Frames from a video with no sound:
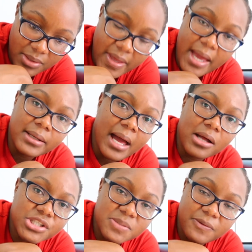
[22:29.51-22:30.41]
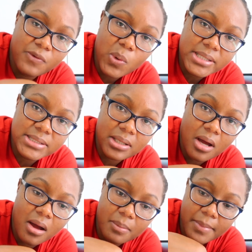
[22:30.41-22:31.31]
then I'll just be focusing
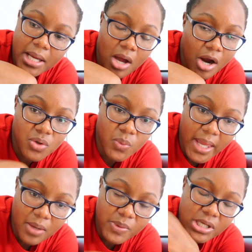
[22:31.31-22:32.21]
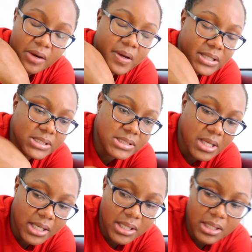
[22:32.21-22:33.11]
on my RUA, which I already
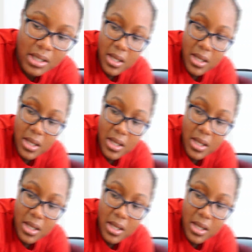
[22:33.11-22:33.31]
started.